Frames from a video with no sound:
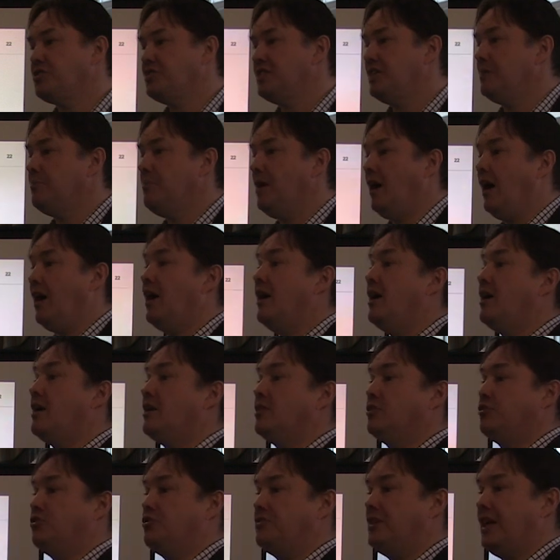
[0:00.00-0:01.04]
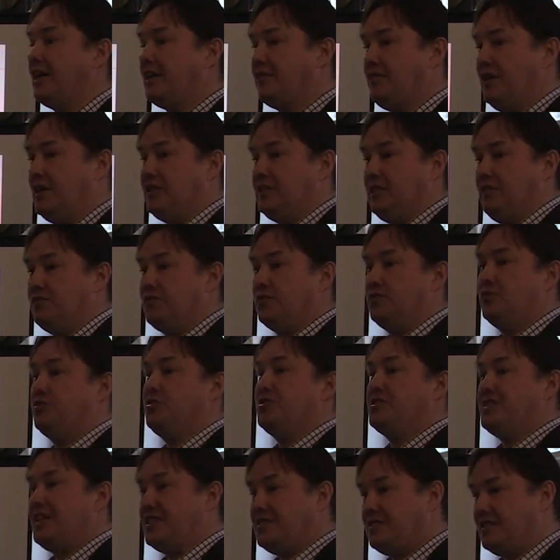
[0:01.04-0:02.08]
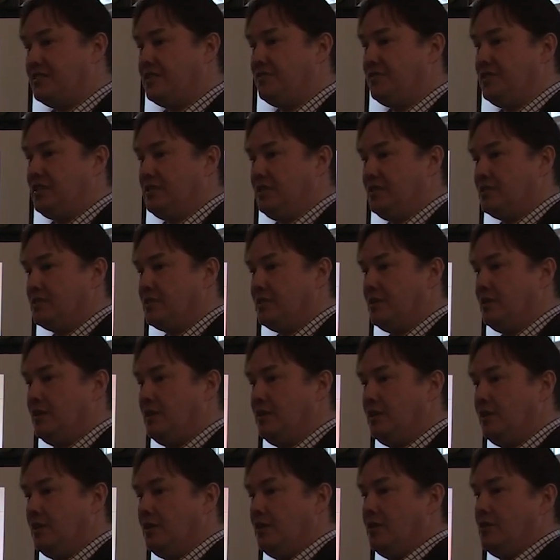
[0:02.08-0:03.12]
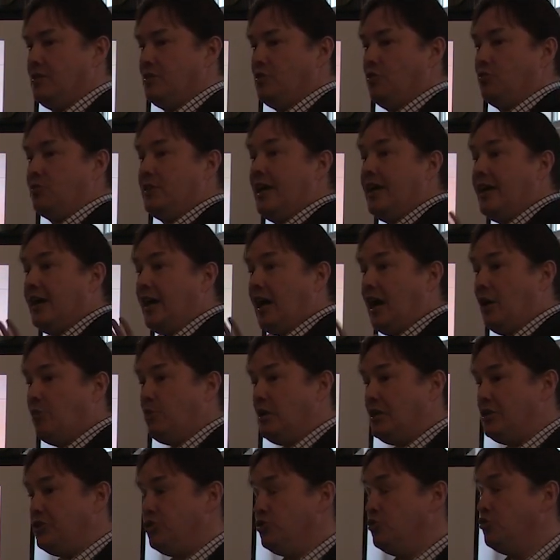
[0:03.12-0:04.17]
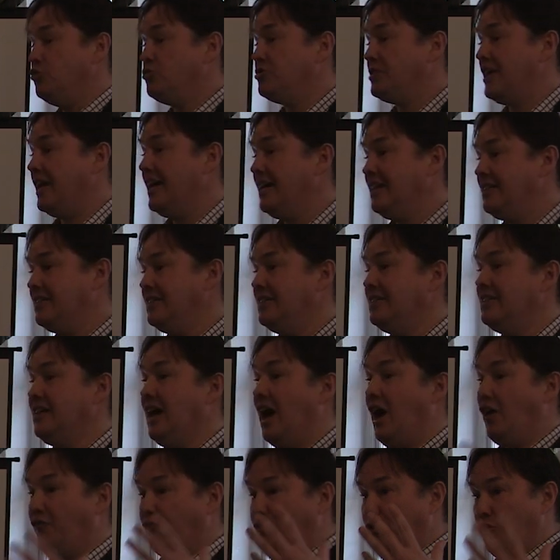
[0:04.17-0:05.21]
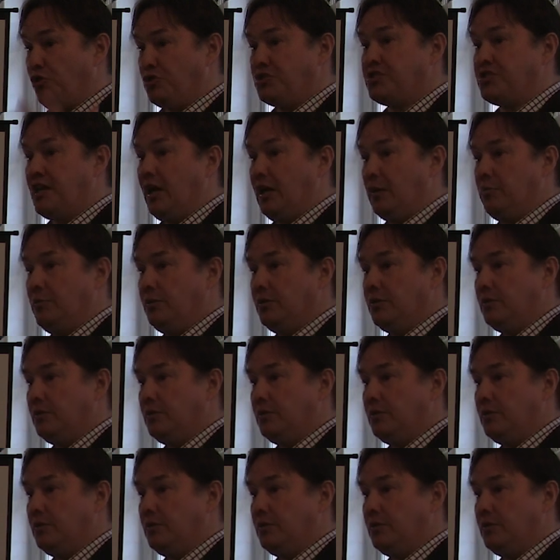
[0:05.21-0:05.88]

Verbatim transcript: SIMM are the derivatives, the sensitivities. So there I will use AD a first time.